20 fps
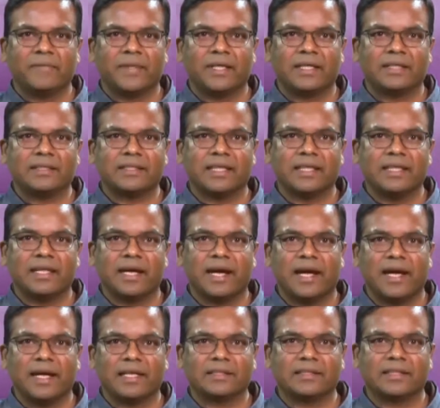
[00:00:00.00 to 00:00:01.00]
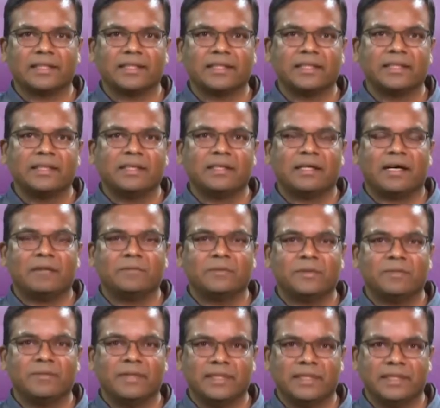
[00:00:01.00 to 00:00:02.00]
The Chandra X-ray
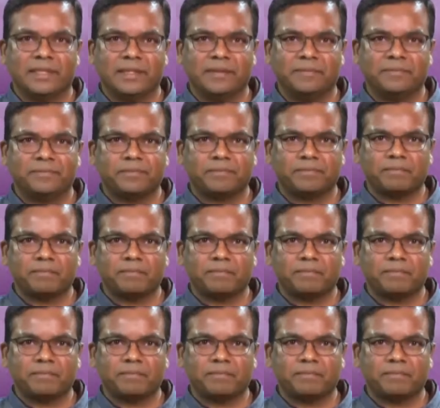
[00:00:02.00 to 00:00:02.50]
observatory,